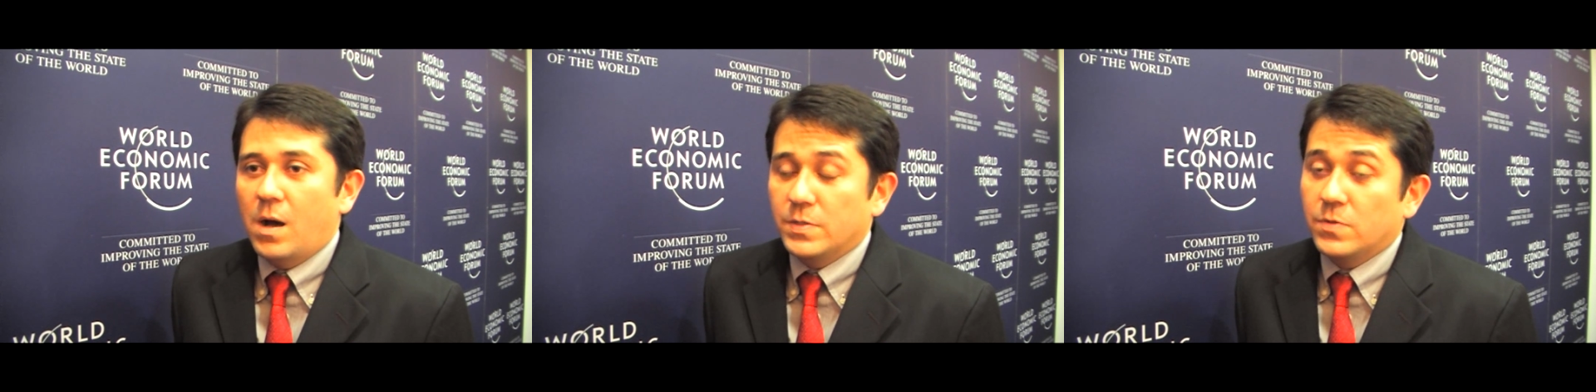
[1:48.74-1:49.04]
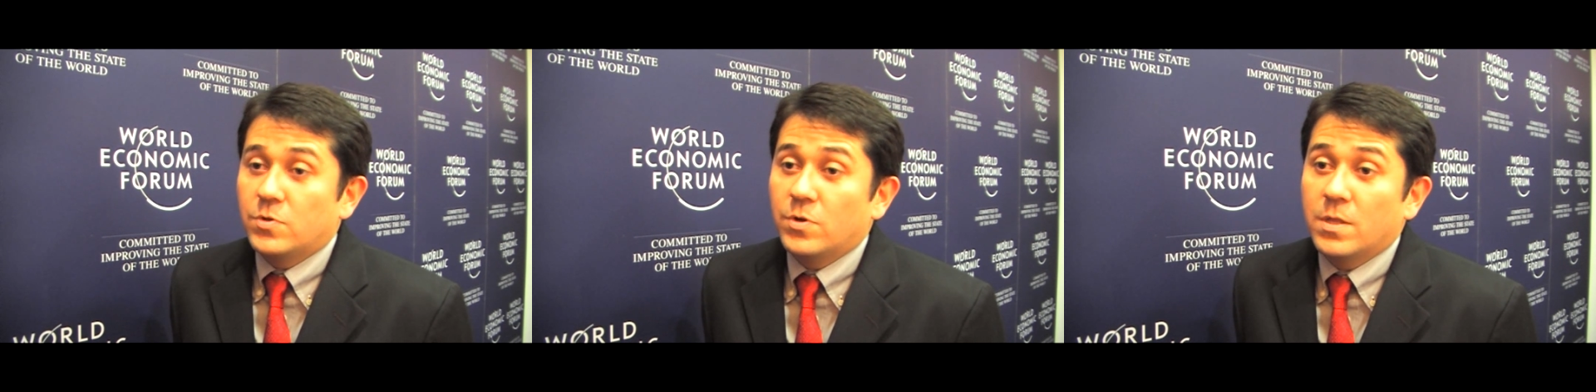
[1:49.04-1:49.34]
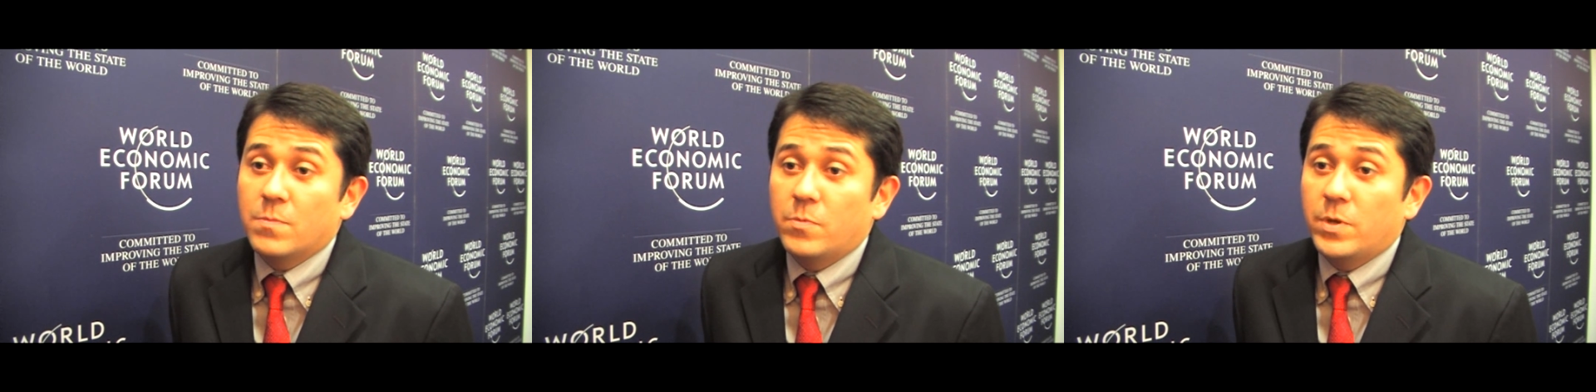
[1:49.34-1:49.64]
Also
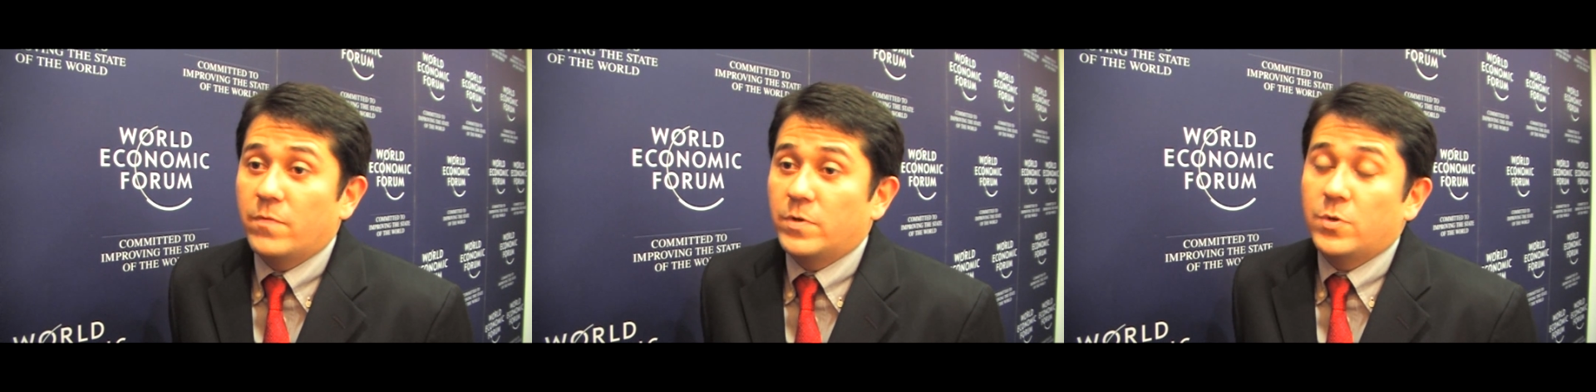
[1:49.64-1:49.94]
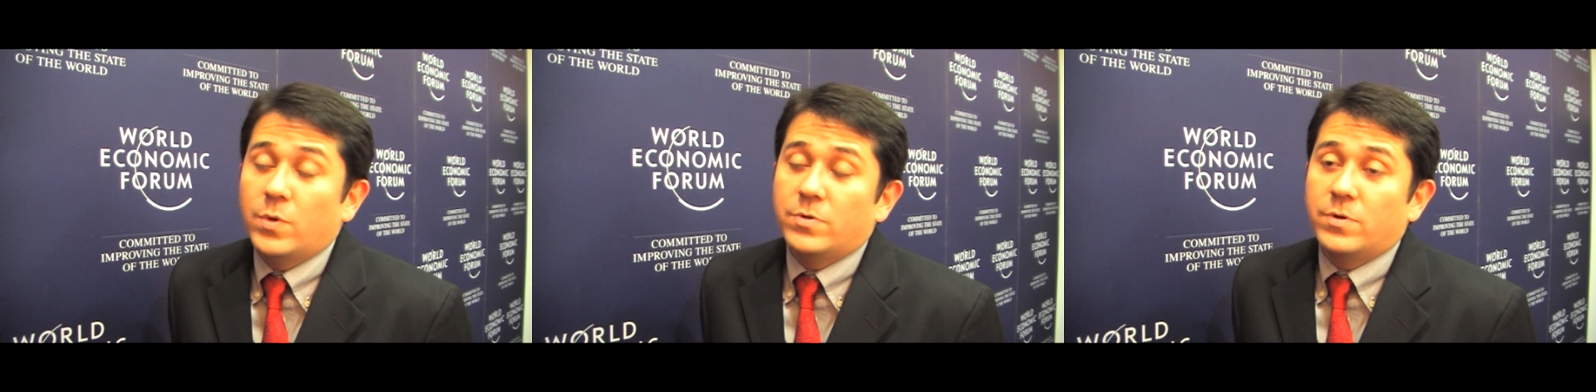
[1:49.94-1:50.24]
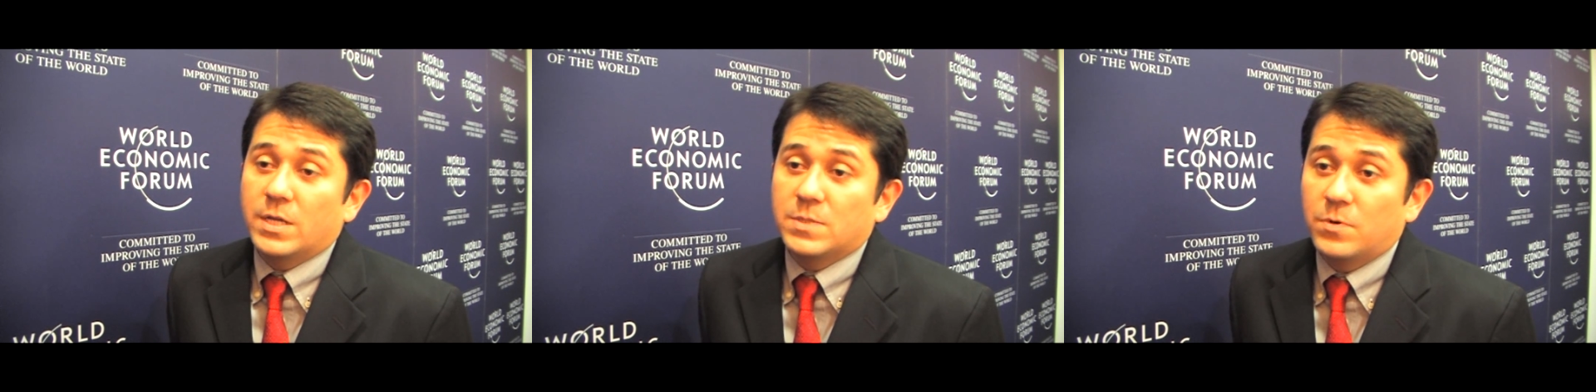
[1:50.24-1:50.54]
joining them will be over
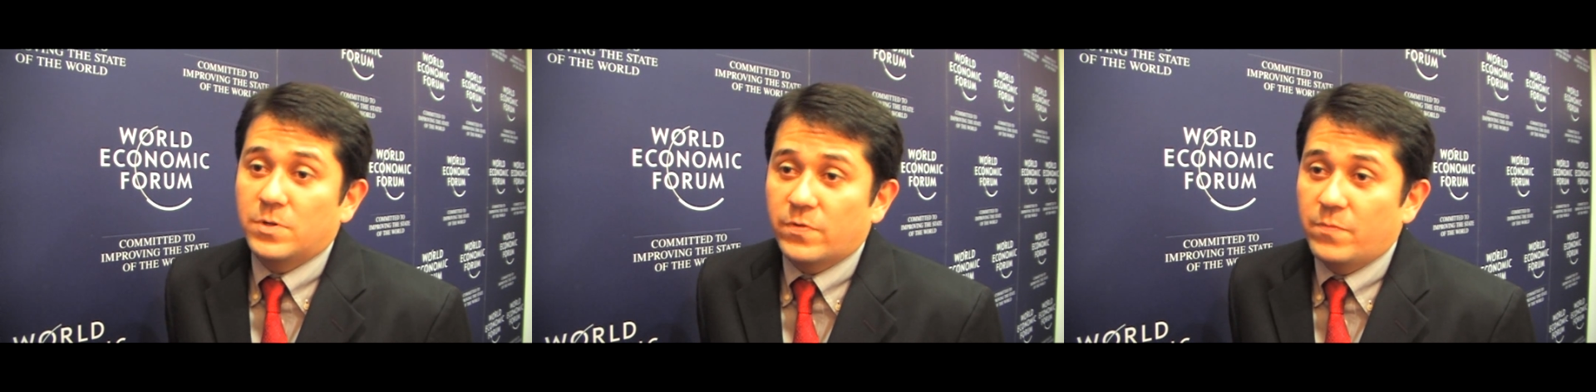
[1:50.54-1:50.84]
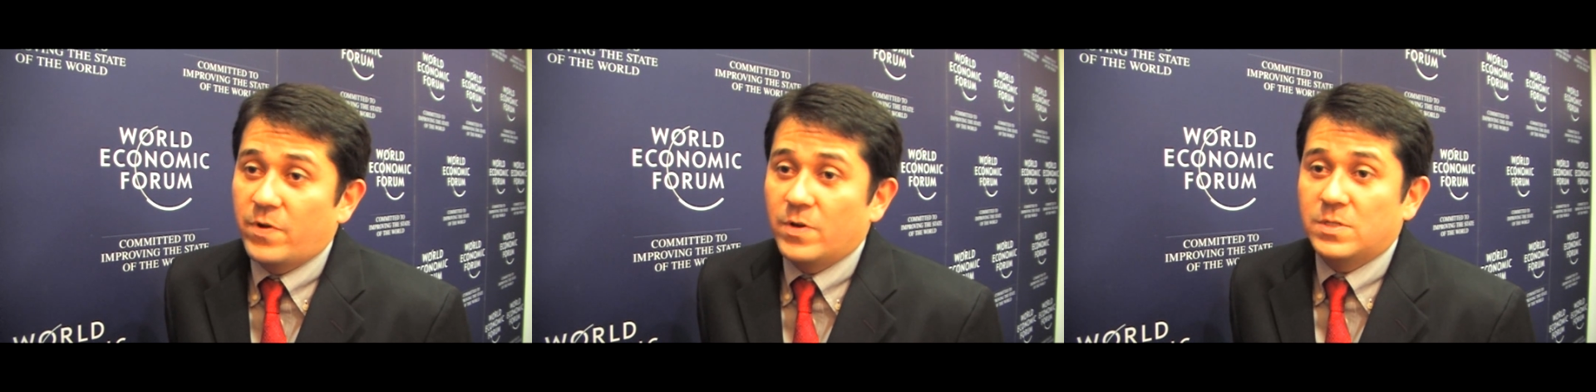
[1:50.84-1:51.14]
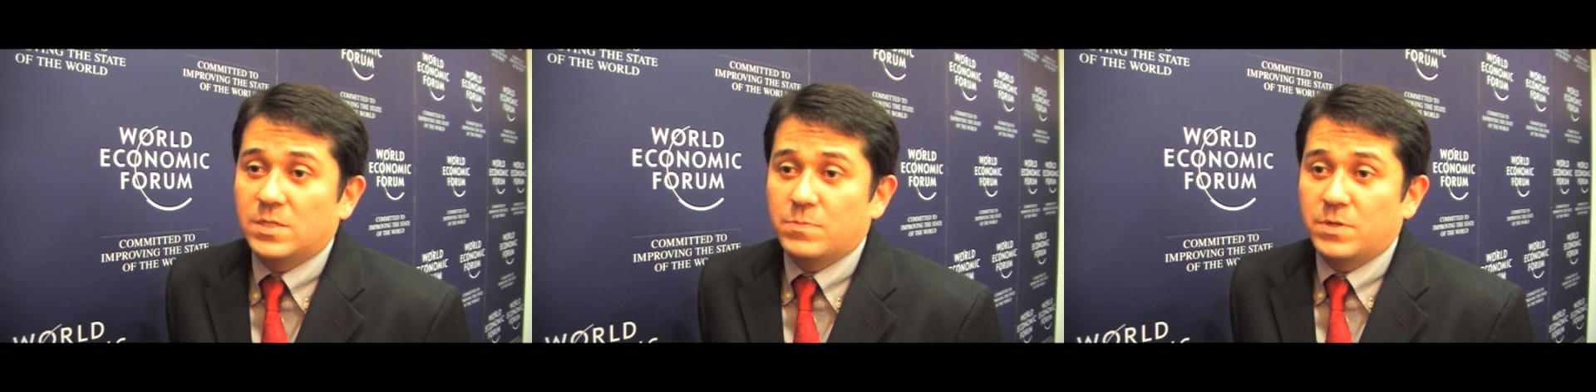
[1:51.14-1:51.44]
200 experts from various
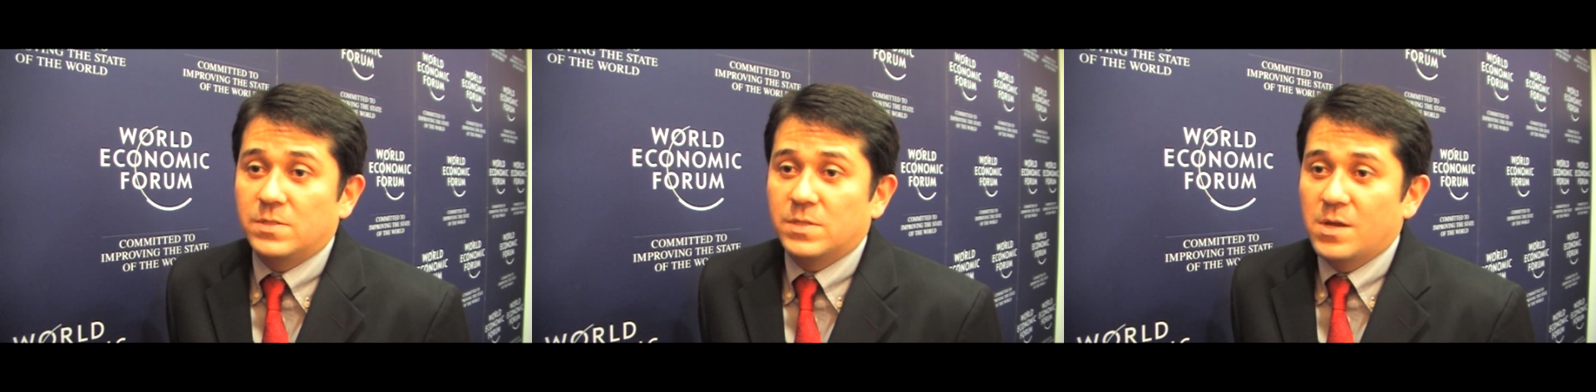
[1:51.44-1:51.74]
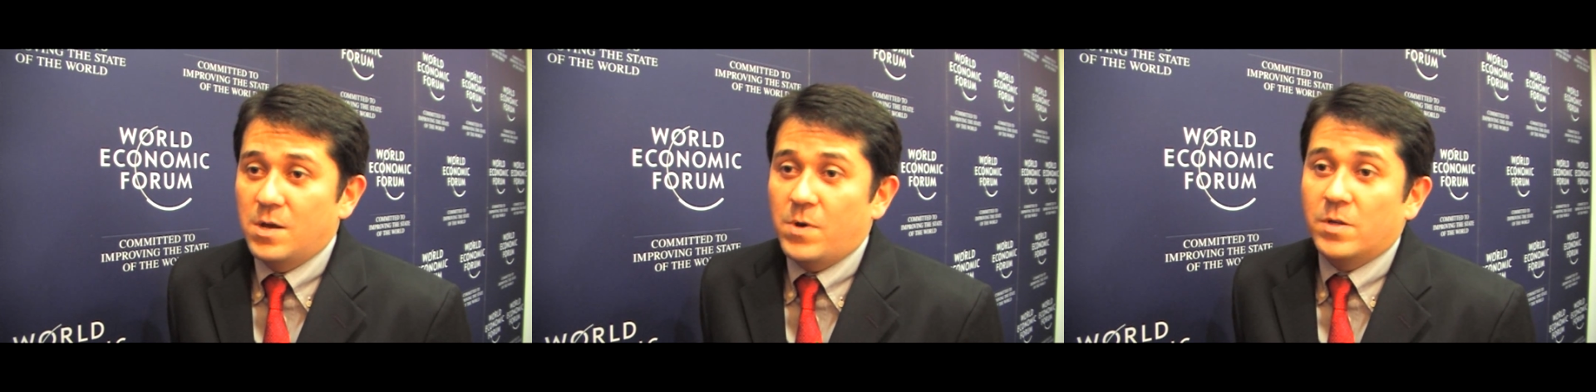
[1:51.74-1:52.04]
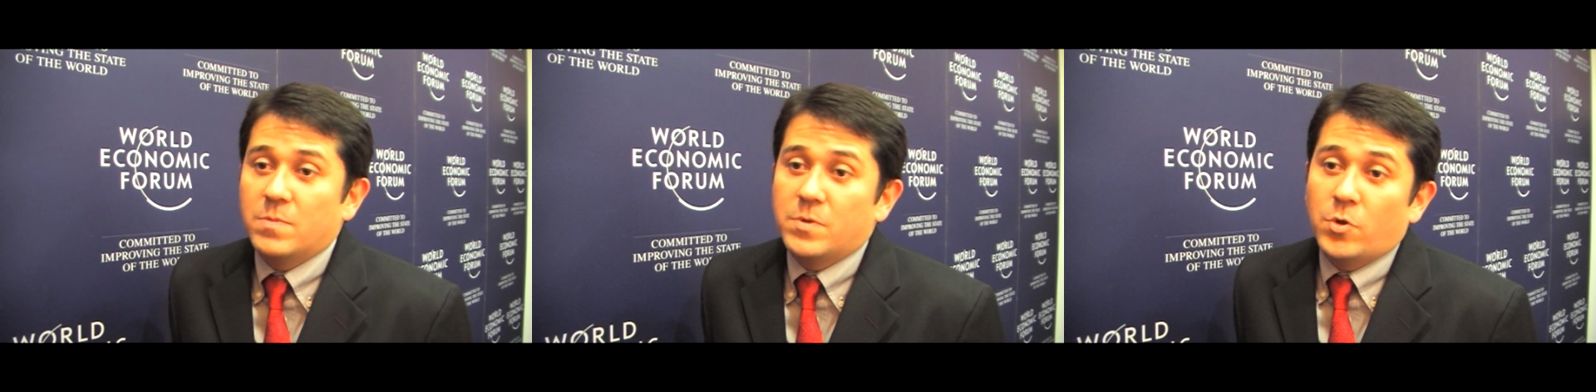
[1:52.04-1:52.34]
disciplines,
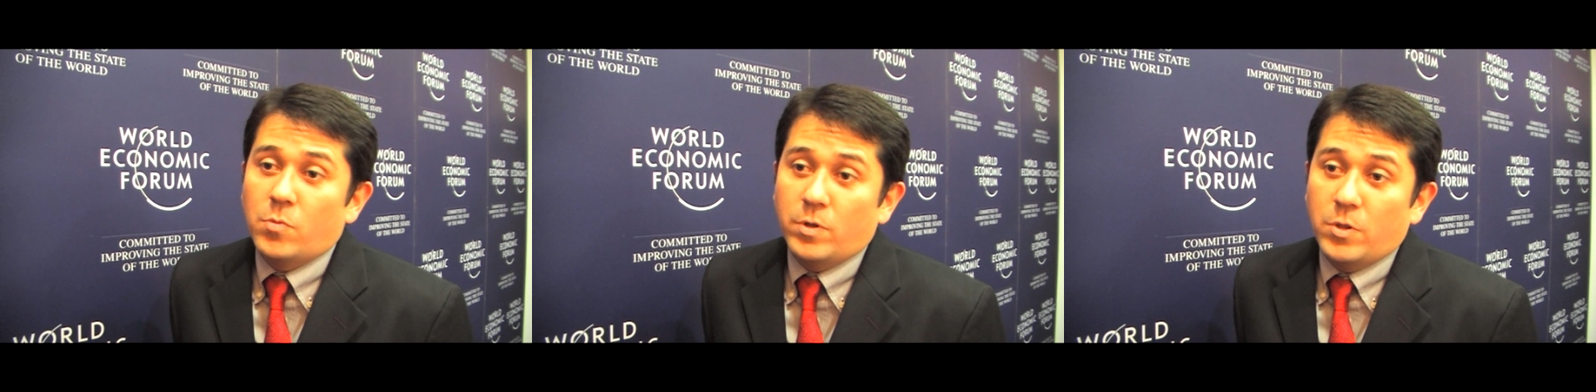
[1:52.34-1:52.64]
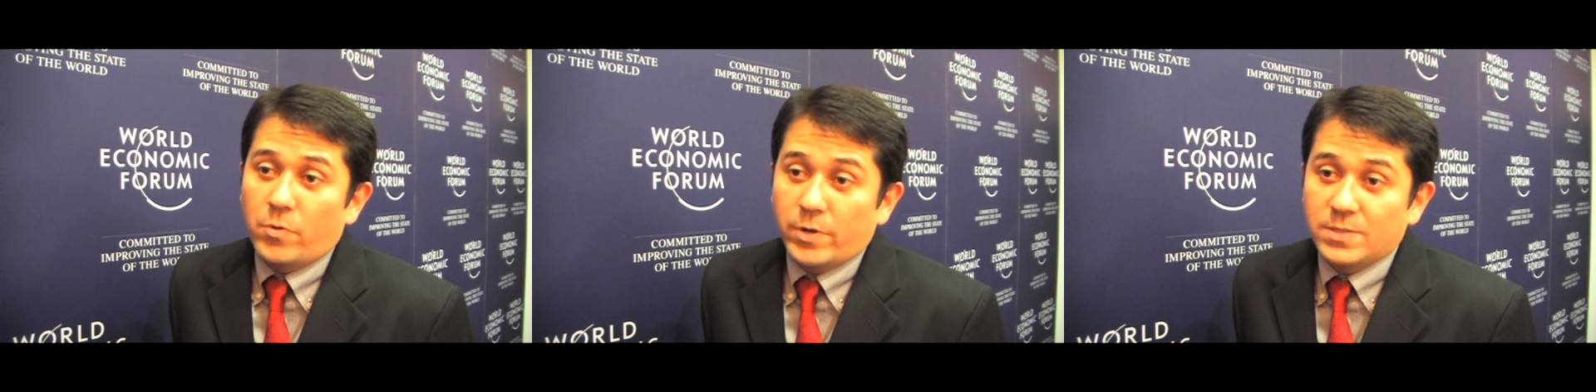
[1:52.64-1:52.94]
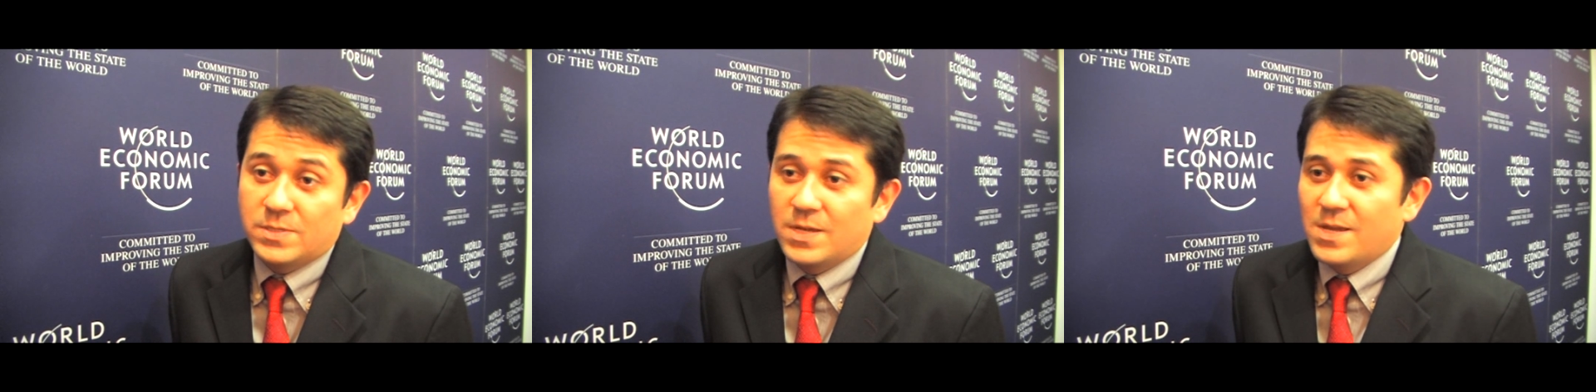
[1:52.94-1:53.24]
among them Nobel
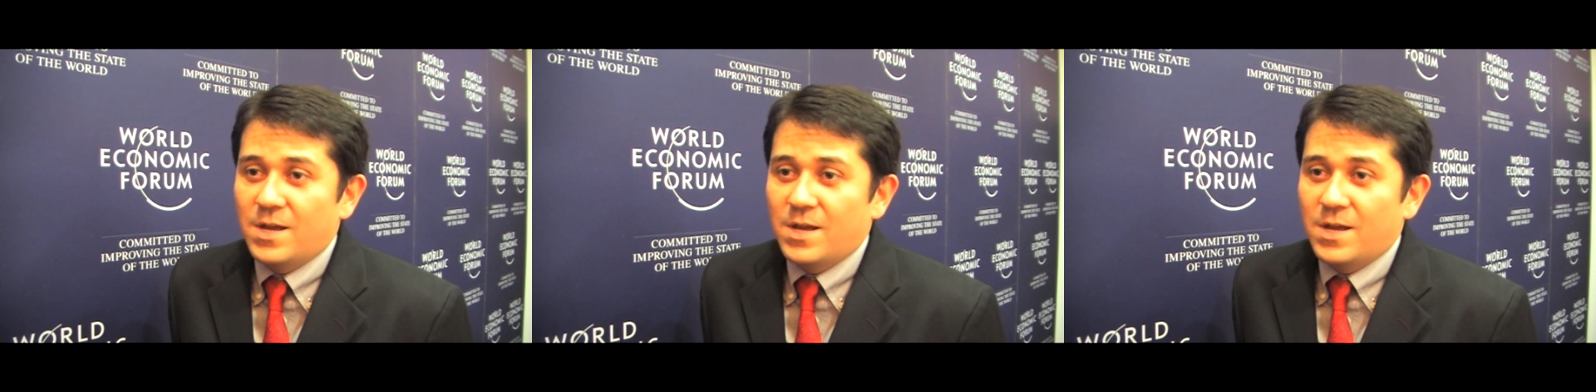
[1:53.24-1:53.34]
laureates,